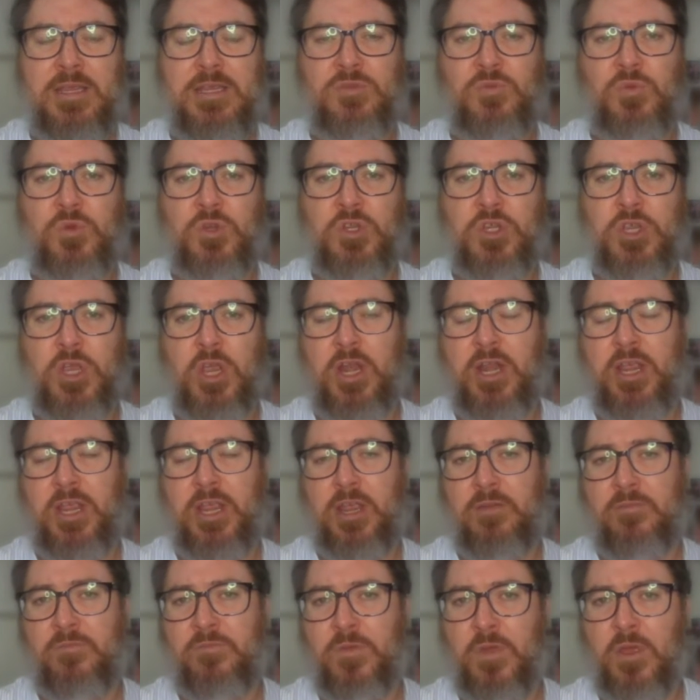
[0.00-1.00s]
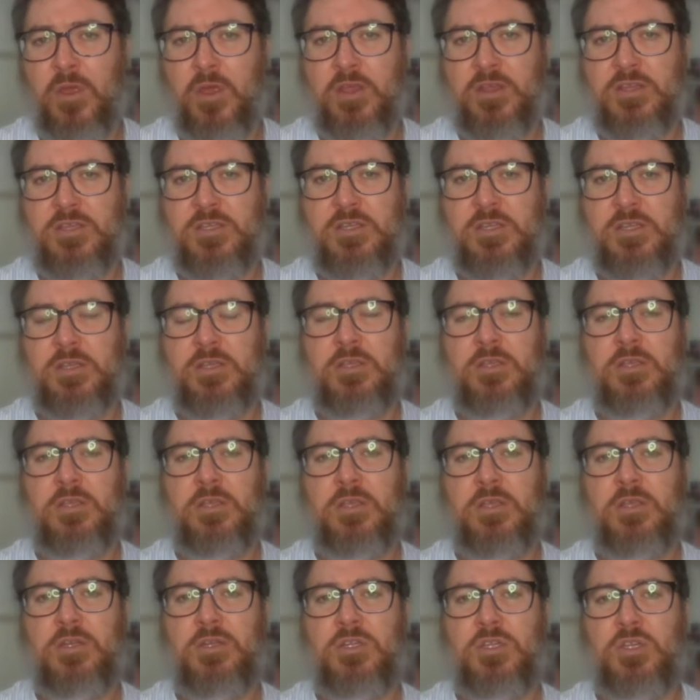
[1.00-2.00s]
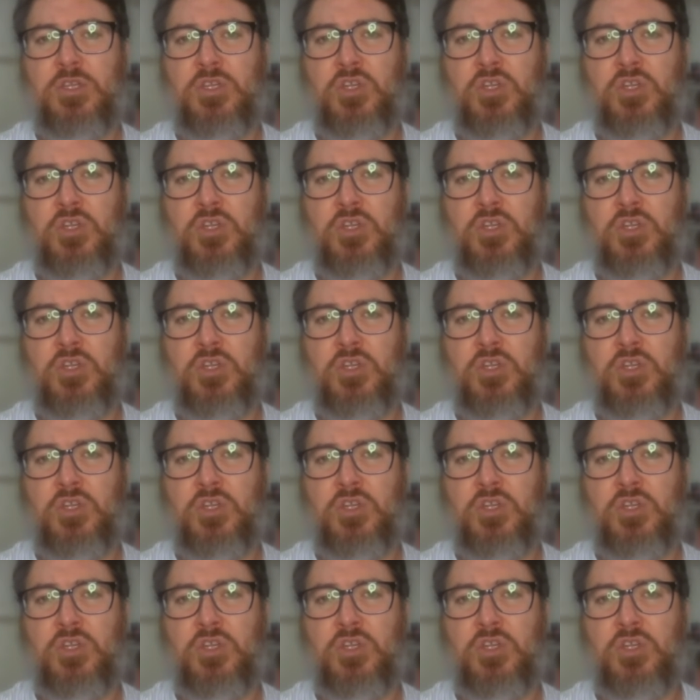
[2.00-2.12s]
returning at first to